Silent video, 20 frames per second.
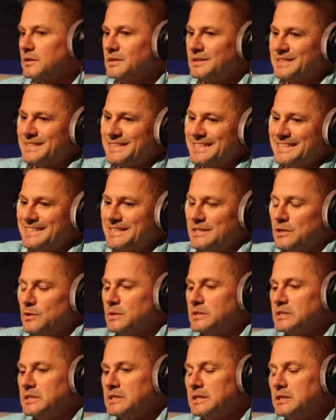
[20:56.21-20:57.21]
She doesn't
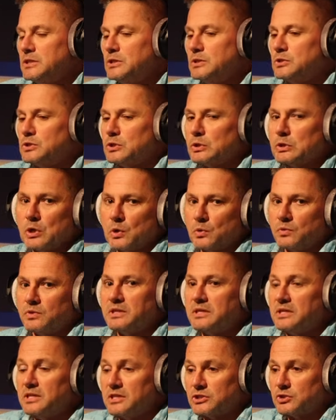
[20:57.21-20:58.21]
always need you to load
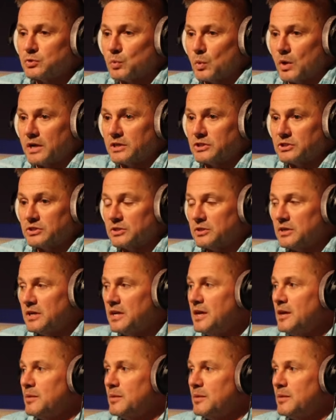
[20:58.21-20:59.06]
the dishwasher,